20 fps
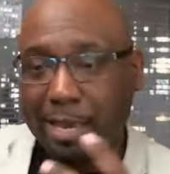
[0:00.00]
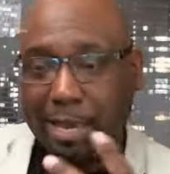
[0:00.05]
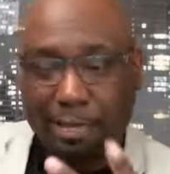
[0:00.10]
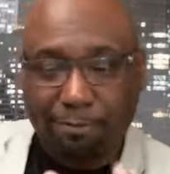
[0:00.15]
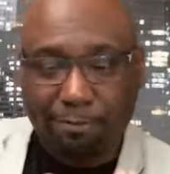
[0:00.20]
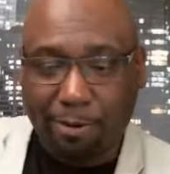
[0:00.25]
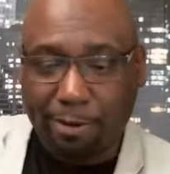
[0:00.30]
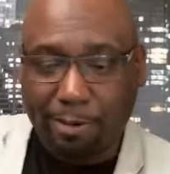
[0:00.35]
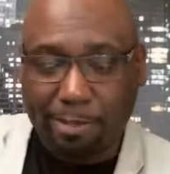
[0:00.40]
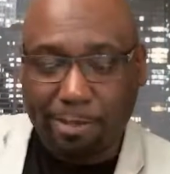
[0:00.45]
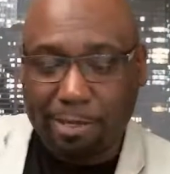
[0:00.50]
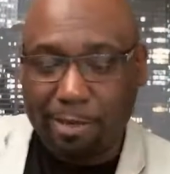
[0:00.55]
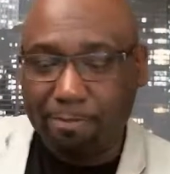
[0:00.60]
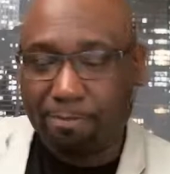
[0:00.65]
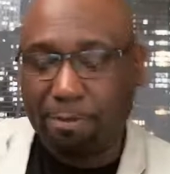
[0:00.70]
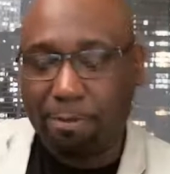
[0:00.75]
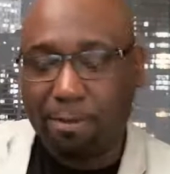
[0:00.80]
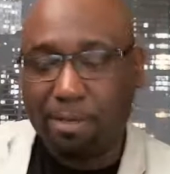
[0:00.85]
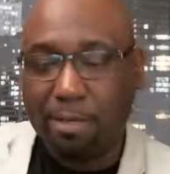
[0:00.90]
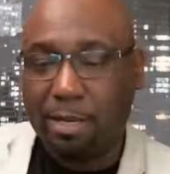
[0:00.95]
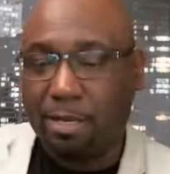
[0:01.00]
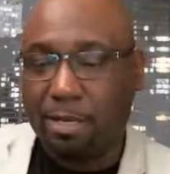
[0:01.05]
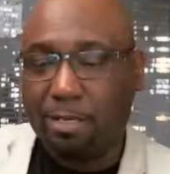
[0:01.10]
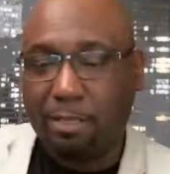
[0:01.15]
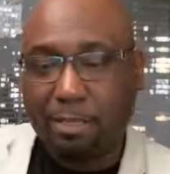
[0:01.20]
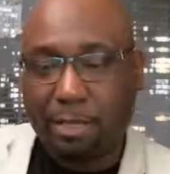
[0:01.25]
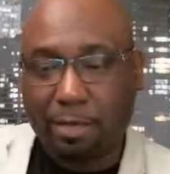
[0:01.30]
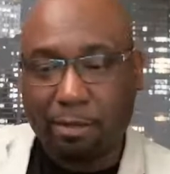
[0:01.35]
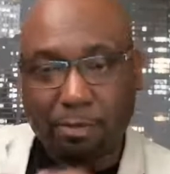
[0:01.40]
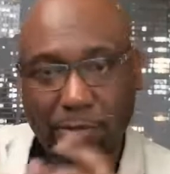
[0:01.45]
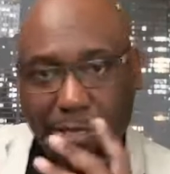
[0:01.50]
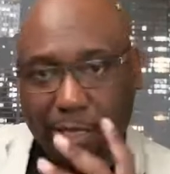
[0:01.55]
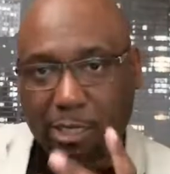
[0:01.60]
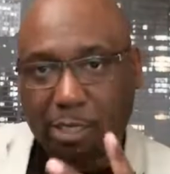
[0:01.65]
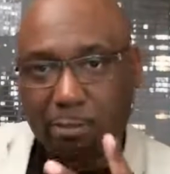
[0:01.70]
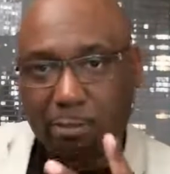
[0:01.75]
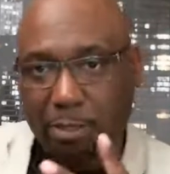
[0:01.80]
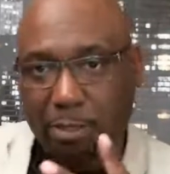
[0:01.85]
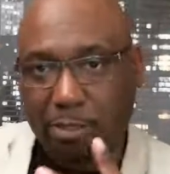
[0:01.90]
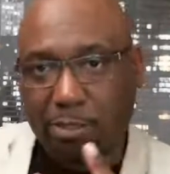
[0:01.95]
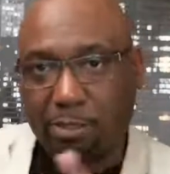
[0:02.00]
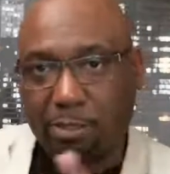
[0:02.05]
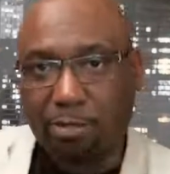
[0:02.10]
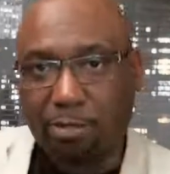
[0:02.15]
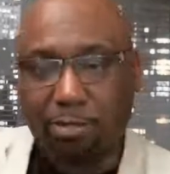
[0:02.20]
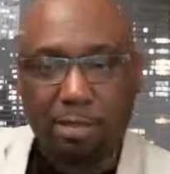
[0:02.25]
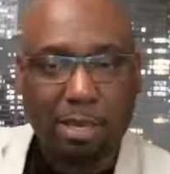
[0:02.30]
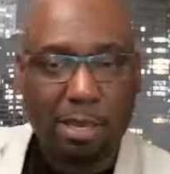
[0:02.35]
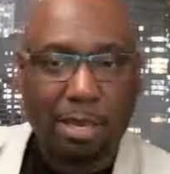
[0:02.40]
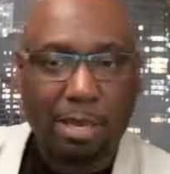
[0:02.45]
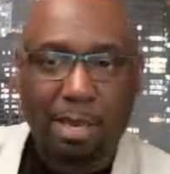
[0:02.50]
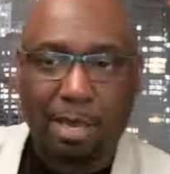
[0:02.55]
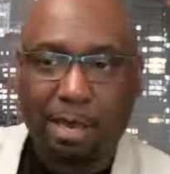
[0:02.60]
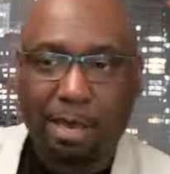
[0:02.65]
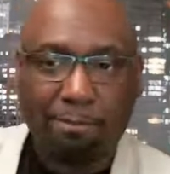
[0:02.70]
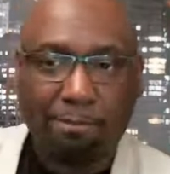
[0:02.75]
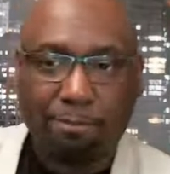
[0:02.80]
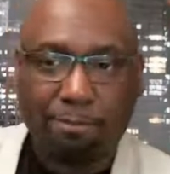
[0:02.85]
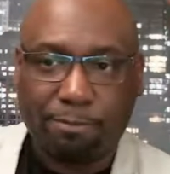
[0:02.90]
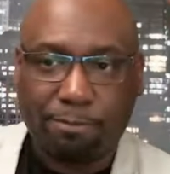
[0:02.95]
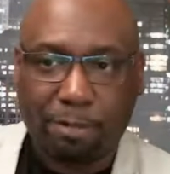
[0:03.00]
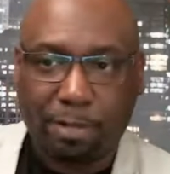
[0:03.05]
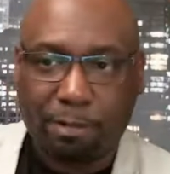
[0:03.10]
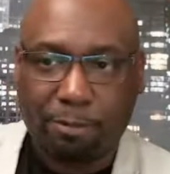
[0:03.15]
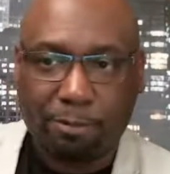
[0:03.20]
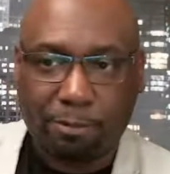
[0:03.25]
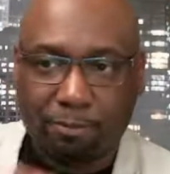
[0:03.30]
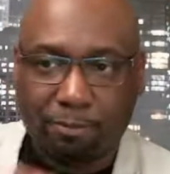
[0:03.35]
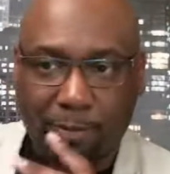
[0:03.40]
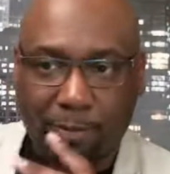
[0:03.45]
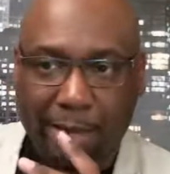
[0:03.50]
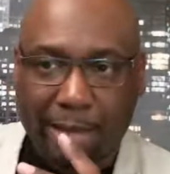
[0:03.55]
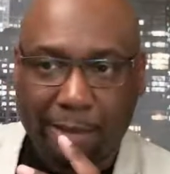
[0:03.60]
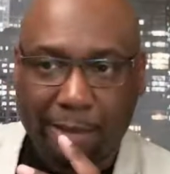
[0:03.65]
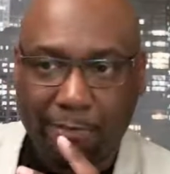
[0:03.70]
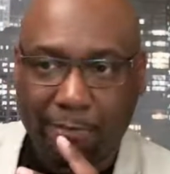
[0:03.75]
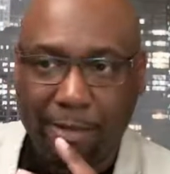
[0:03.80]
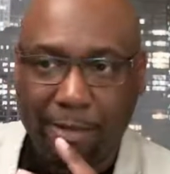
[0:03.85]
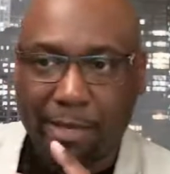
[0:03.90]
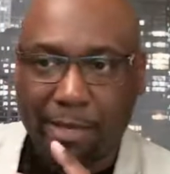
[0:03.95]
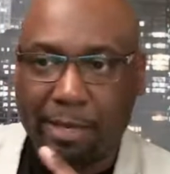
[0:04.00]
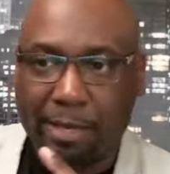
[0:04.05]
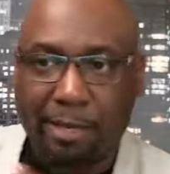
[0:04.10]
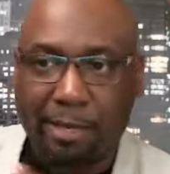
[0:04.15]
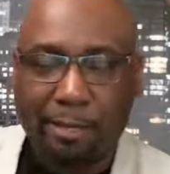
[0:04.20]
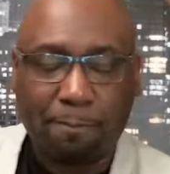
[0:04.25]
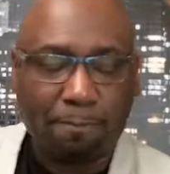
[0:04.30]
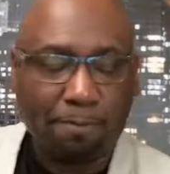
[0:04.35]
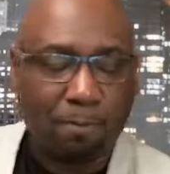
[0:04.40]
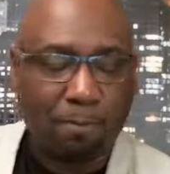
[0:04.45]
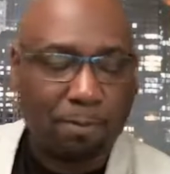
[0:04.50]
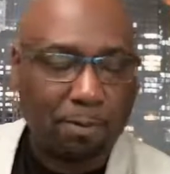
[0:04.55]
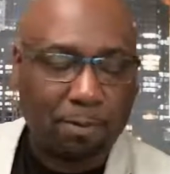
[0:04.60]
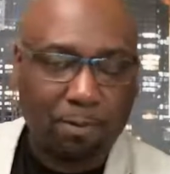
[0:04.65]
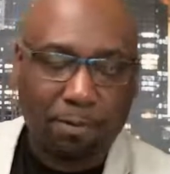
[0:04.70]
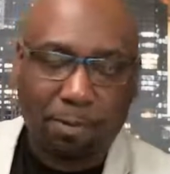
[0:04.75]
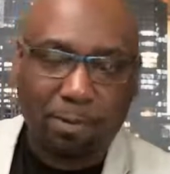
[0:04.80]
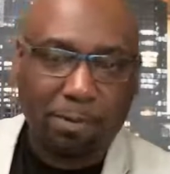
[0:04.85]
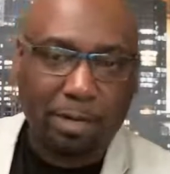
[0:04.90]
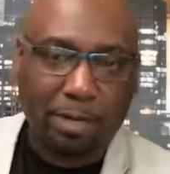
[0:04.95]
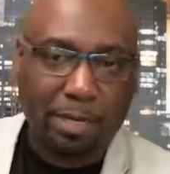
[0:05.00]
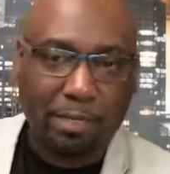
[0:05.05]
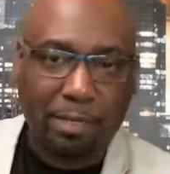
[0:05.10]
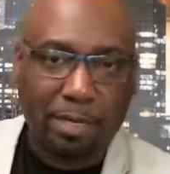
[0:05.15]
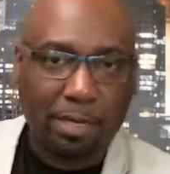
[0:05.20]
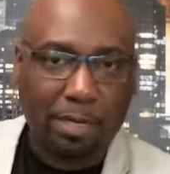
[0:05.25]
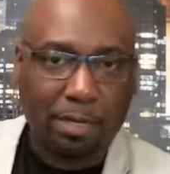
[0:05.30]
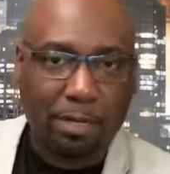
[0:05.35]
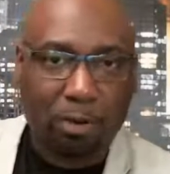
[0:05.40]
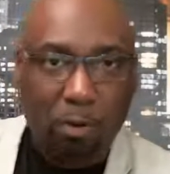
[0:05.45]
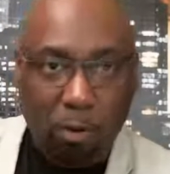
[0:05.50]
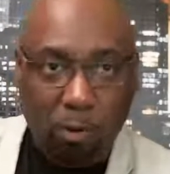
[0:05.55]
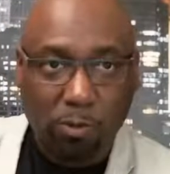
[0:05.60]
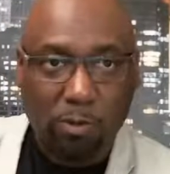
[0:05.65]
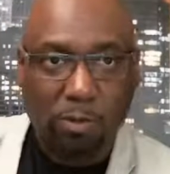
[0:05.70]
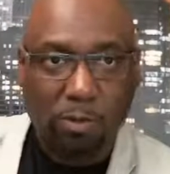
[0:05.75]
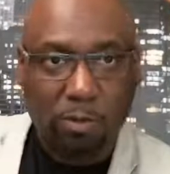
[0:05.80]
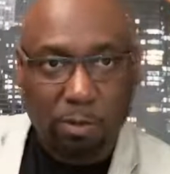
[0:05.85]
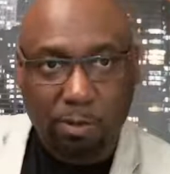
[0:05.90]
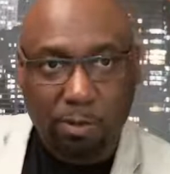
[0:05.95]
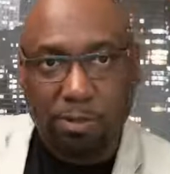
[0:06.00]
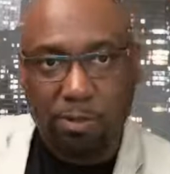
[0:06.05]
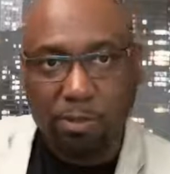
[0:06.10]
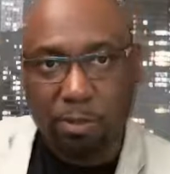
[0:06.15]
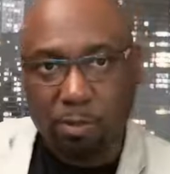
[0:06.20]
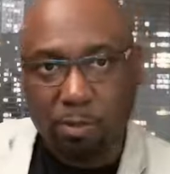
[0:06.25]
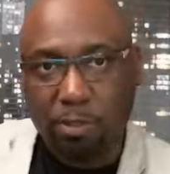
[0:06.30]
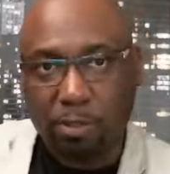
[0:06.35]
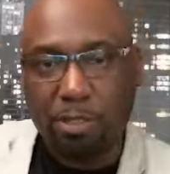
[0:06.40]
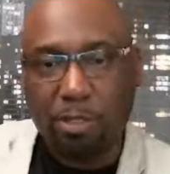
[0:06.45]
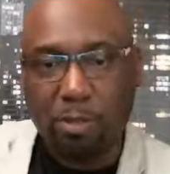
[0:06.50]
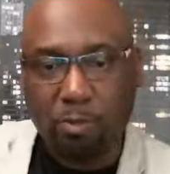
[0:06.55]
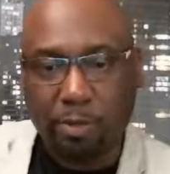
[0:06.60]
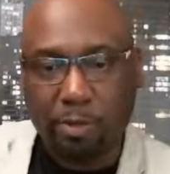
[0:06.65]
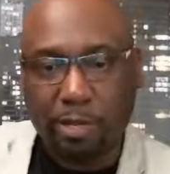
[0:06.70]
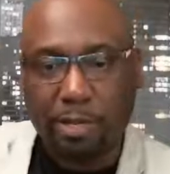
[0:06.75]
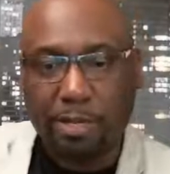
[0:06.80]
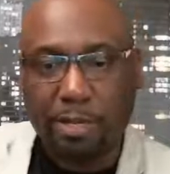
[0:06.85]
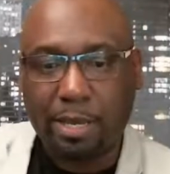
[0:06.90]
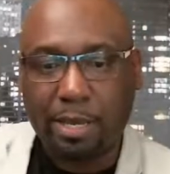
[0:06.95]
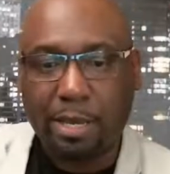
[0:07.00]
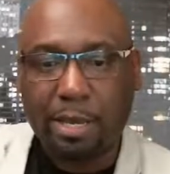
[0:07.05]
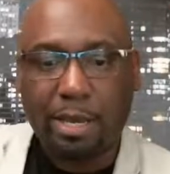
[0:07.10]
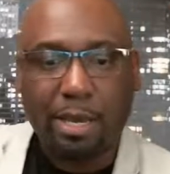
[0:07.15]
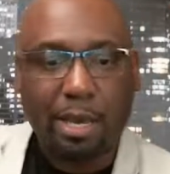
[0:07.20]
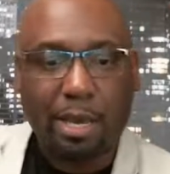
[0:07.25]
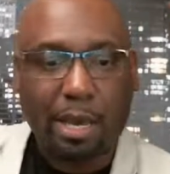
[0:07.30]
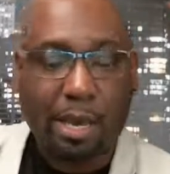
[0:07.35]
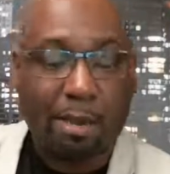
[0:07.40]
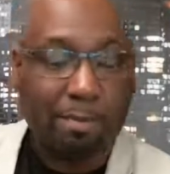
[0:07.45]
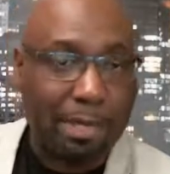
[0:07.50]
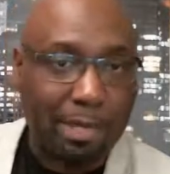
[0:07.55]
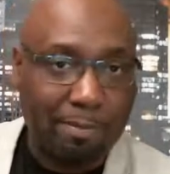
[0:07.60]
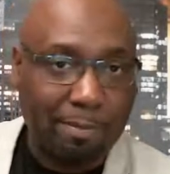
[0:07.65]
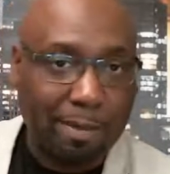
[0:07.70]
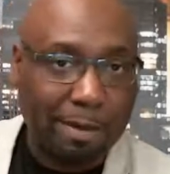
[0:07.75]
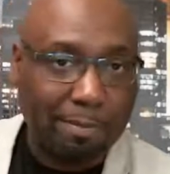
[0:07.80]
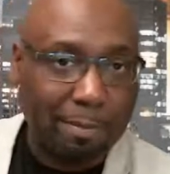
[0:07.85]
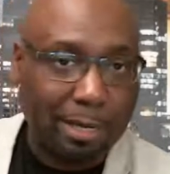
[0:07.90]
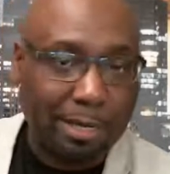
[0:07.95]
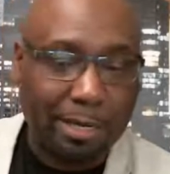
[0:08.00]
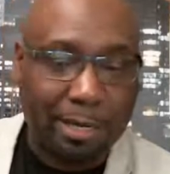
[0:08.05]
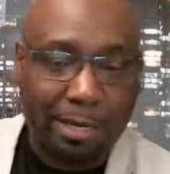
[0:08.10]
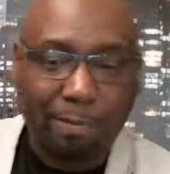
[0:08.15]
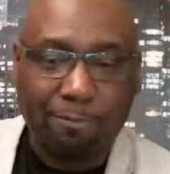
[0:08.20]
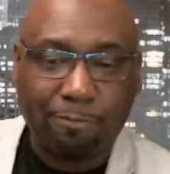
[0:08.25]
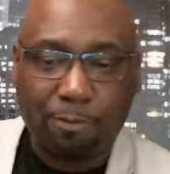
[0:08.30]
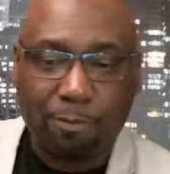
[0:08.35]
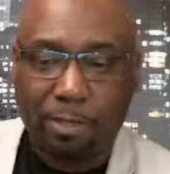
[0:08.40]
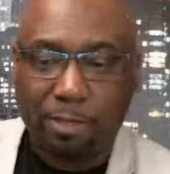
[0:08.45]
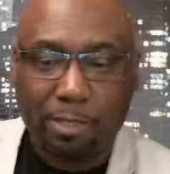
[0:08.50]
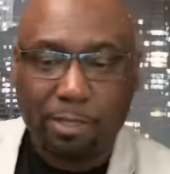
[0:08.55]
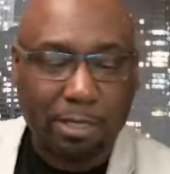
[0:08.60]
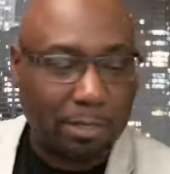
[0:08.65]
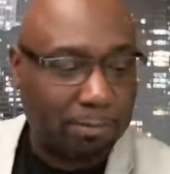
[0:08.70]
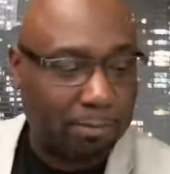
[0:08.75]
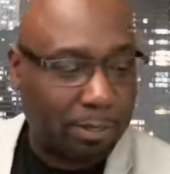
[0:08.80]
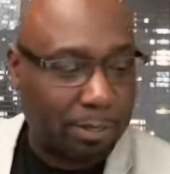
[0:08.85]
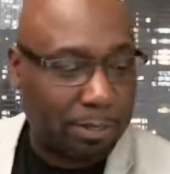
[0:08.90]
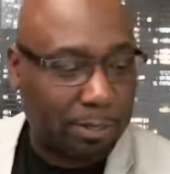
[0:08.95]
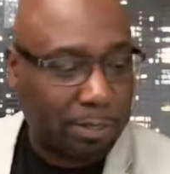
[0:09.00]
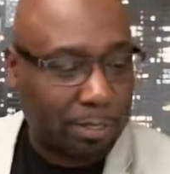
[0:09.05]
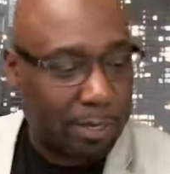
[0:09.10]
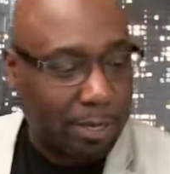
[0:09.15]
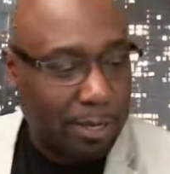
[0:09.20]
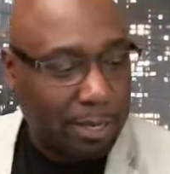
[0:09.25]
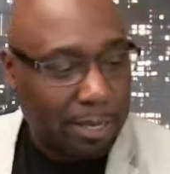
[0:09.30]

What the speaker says: It's very simple. Send us 6 pictures. Send us 5, what should I say, quotes or so, which is with it. Email me at info@silburn.